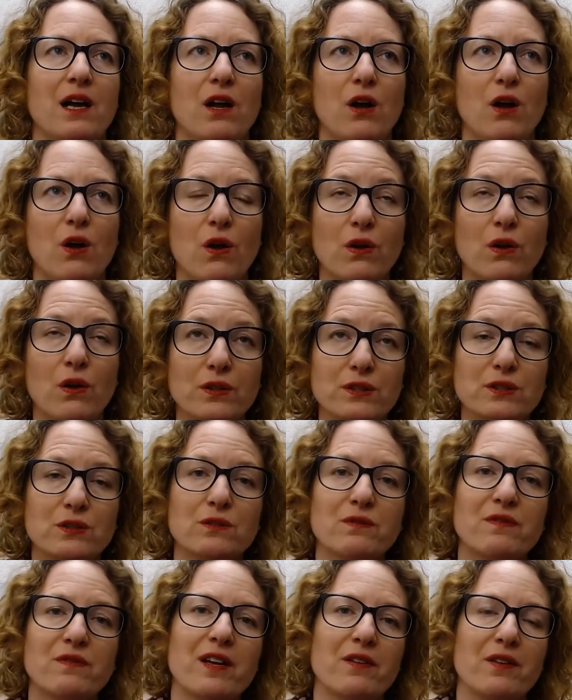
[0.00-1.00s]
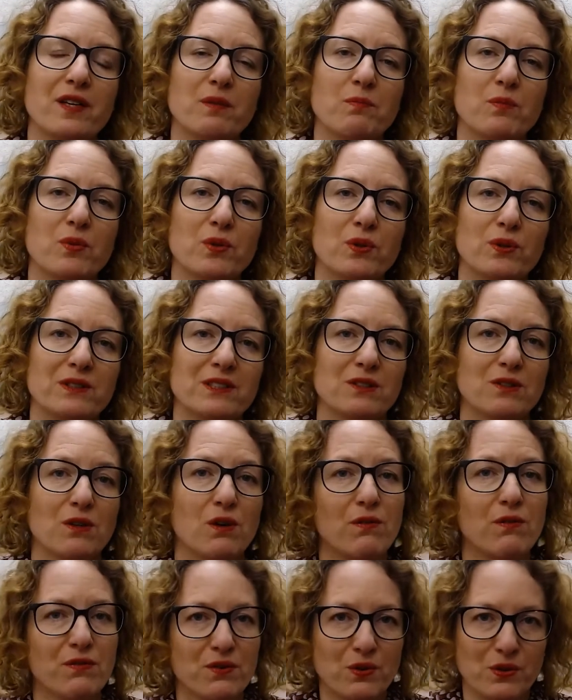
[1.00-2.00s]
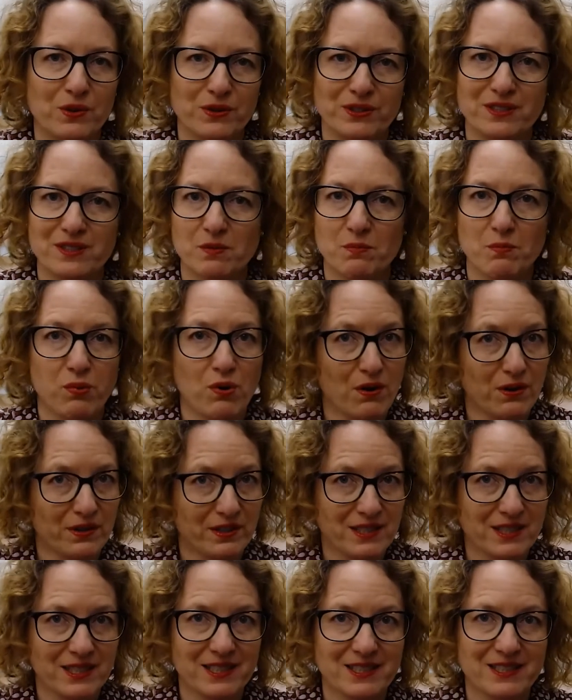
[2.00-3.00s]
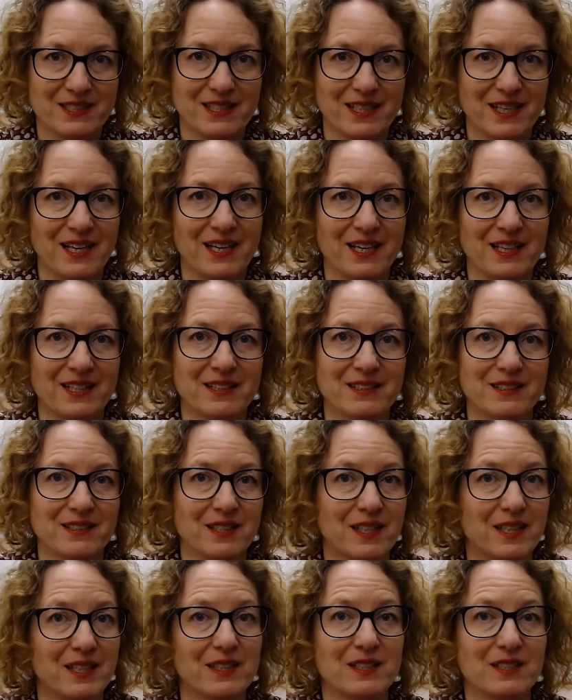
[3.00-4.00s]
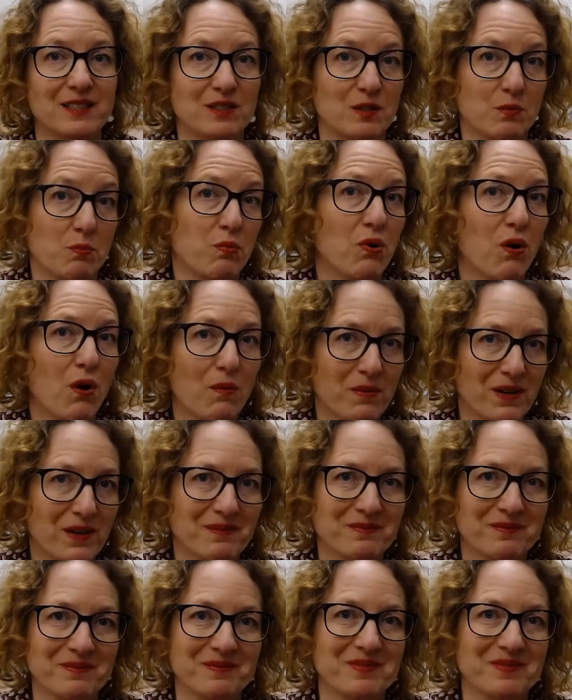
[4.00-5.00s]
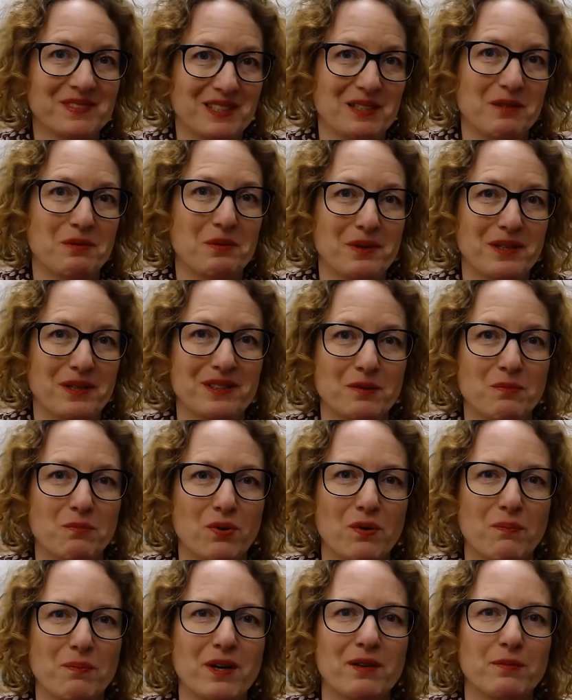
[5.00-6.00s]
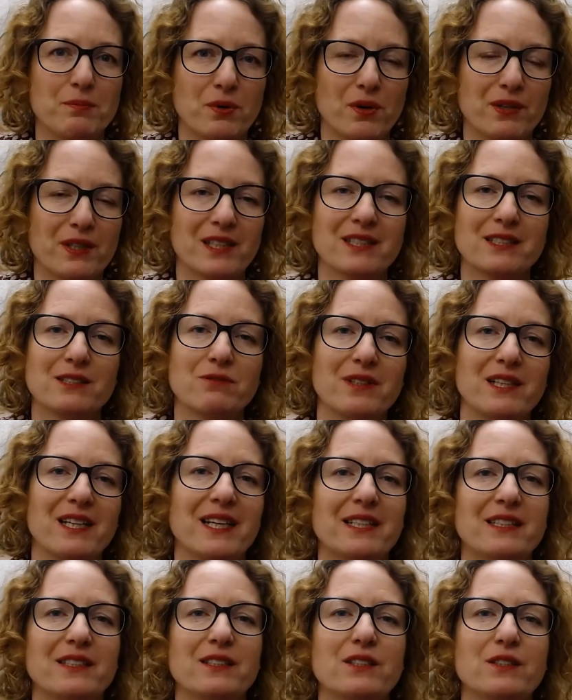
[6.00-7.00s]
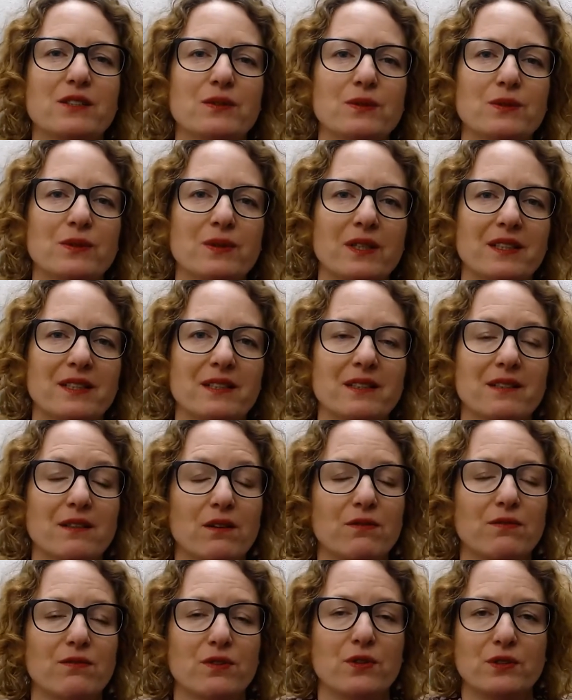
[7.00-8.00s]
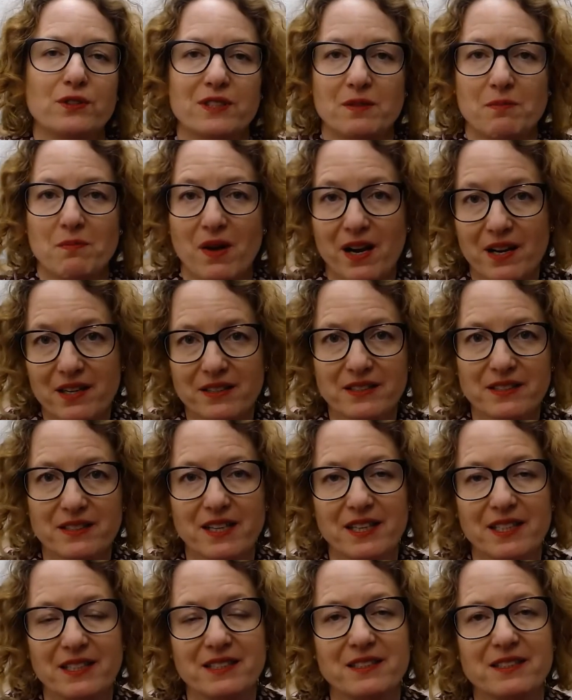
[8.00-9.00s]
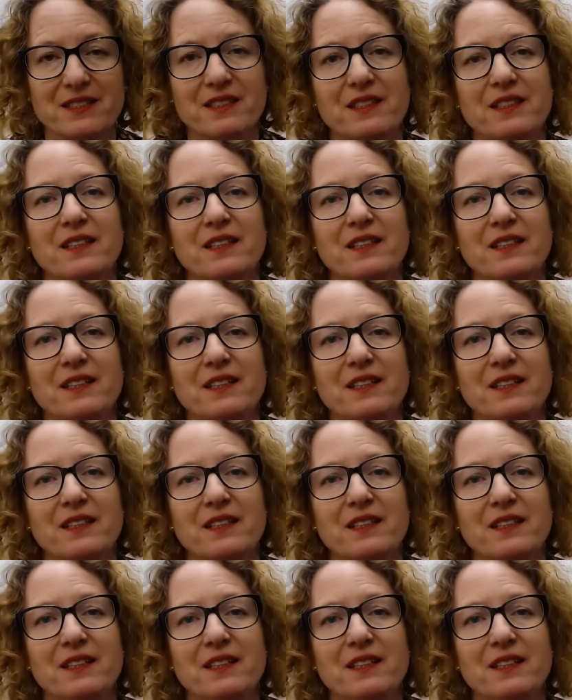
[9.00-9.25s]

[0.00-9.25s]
Also very important is, of course, the product and the problem where the product is related to, and of course the market size.